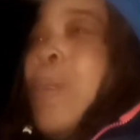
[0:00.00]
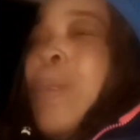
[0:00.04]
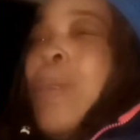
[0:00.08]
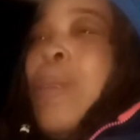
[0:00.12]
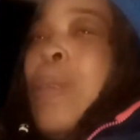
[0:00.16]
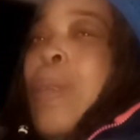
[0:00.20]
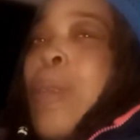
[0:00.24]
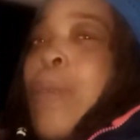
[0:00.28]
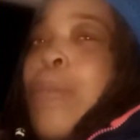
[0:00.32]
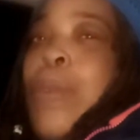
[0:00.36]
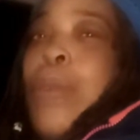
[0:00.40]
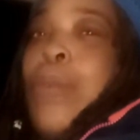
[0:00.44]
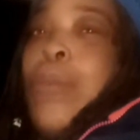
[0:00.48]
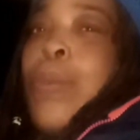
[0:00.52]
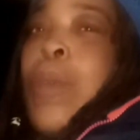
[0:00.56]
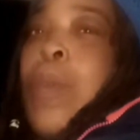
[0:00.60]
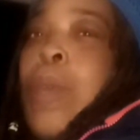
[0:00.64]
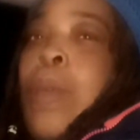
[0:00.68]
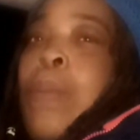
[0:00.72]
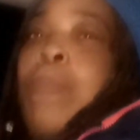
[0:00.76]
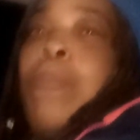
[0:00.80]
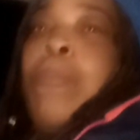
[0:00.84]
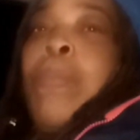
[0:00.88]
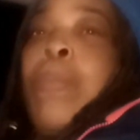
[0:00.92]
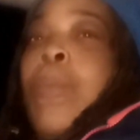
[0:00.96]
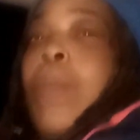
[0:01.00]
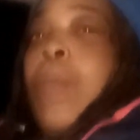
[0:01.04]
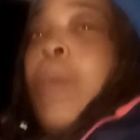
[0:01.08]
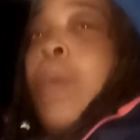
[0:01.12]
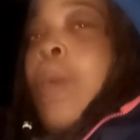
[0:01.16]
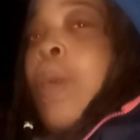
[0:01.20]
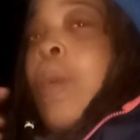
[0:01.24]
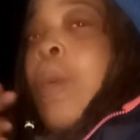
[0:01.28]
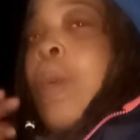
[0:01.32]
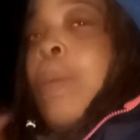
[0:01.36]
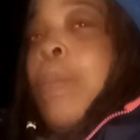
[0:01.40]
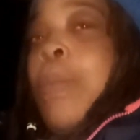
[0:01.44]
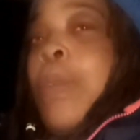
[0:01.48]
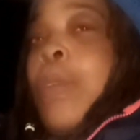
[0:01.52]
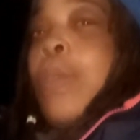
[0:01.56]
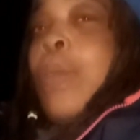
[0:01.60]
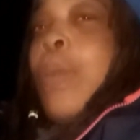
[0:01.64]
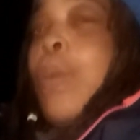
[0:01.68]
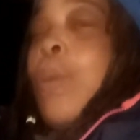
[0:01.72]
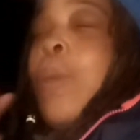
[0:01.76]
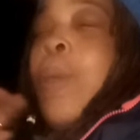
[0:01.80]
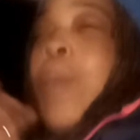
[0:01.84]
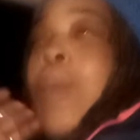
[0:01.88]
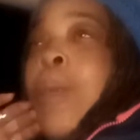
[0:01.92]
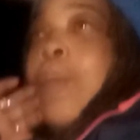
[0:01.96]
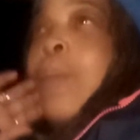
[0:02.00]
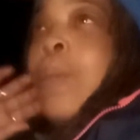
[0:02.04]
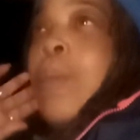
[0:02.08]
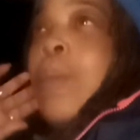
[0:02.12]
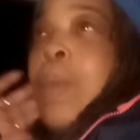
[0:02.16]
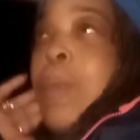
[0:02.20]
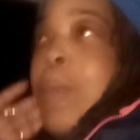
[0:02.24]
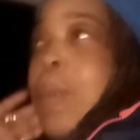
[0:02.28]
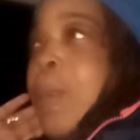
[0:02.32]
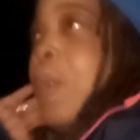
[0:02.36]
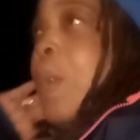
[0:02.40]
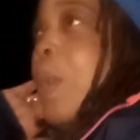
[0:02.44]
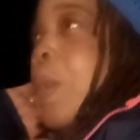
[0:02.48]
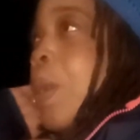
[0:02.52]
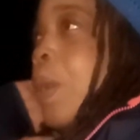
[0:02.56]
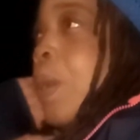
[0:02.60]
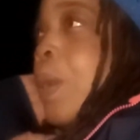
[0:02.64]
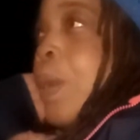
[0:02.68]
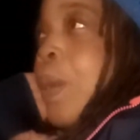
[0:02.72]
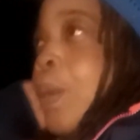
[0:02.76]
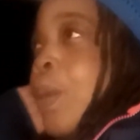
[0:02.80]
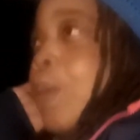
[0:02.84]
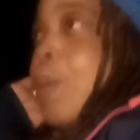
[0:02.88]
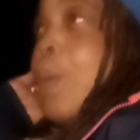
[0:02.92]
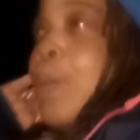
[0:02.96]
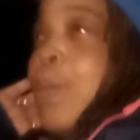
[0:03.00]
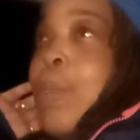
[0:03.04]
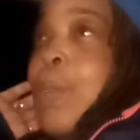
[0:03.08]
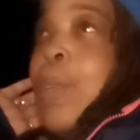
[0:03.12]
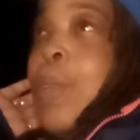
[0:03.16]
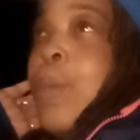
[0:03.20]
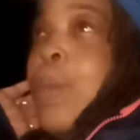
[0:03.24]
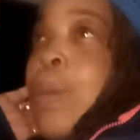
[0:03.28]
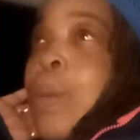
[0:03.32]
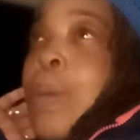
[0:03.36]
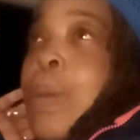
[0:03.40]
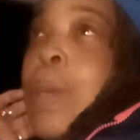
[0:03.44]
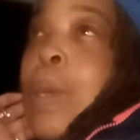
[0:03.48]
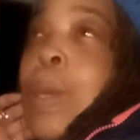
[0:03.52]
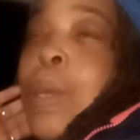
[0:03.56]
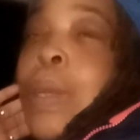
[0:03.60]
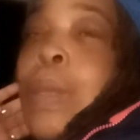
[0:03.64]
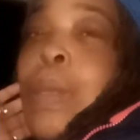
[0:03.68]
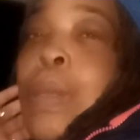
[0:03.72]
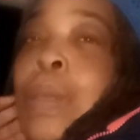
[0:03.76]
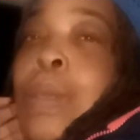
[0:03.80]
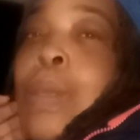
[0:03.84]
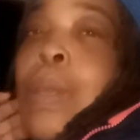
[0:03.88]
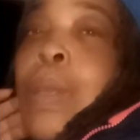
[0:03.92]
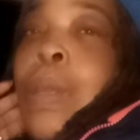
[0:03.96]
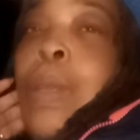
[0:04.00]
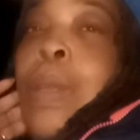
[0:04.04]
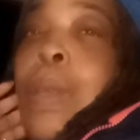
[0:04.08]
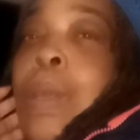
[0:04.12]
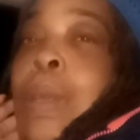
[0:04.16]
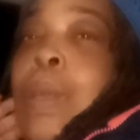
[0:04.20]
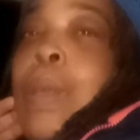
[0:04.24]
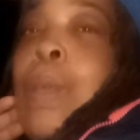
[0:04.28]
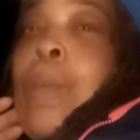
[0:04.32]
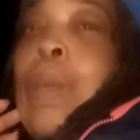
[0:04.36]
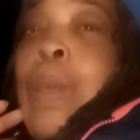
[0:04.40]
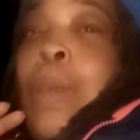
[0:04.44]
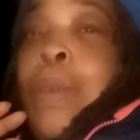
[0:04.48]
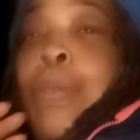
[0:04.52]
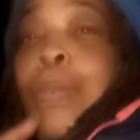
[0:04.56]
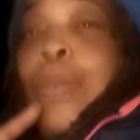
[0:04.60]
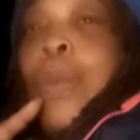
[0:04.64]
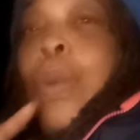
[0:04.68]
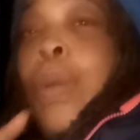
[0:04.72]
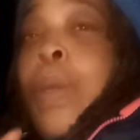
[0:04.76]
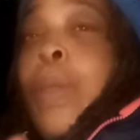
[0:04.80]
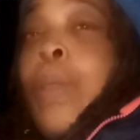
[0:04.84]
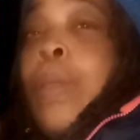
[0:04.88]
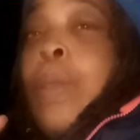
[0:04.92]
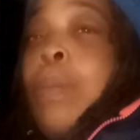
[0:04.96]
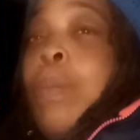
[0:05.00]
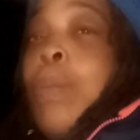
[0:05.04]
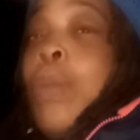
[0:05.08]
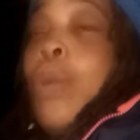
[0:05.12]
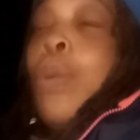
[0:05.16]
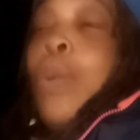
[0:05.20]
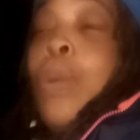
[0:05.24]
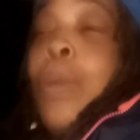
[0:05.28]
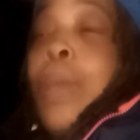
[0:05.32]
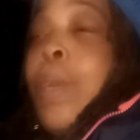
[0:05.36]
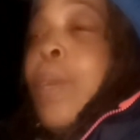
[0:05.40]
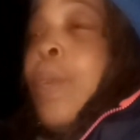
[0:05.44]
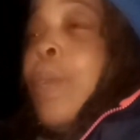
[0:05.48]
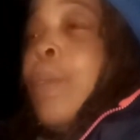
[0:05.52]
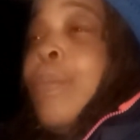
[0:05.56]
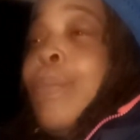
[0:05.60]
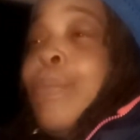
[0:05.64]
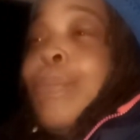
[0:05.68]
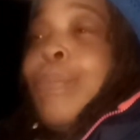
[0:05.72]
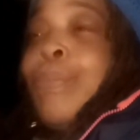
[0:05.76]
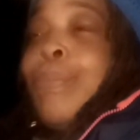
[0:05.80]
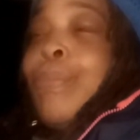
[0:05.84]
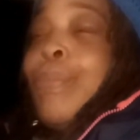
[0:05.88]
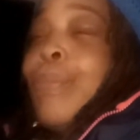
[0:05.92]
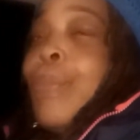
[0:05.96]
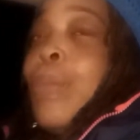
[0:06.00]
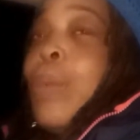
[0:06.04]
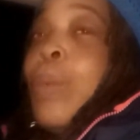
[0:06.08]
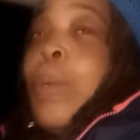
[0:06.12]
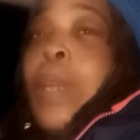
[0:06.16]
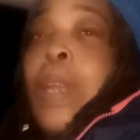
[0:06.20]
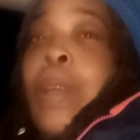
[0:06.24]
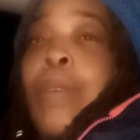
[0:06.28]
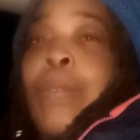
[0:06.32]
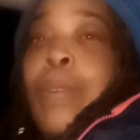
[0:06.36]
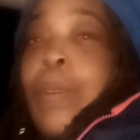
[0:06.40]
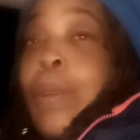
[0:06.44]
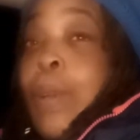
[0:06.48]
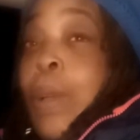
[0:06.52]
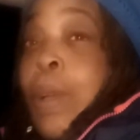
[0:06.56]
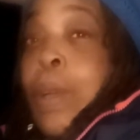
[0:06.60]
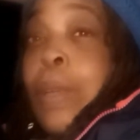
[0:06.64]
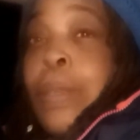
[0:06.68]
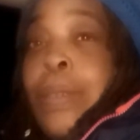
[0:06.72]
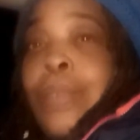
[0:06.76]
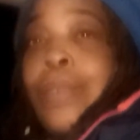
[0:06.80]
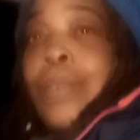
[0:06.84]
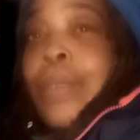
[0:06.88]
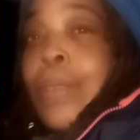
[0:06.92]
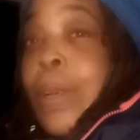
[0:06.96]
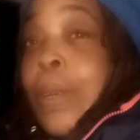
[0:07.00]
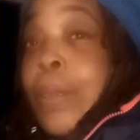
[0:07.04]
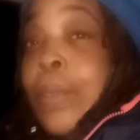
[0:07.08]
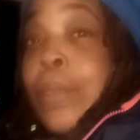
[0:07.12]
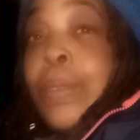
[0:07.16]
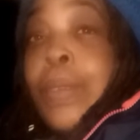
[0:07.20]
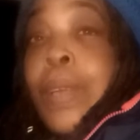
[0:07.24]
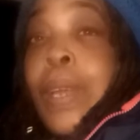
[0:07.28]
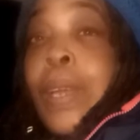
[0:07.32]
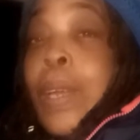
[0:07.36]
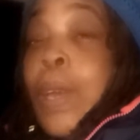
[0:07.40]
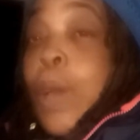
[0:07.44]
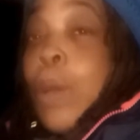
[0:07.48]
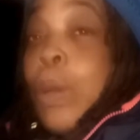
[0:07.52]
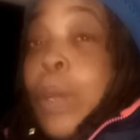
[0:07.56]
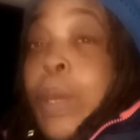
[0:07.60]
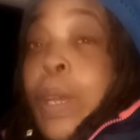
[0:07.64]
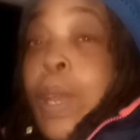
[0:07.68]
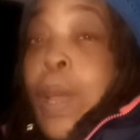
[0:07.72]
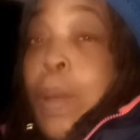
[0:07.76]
and everything. I'm just gonna end it here, and I'll see you guys. If not in the morning, whenever I decide to take out the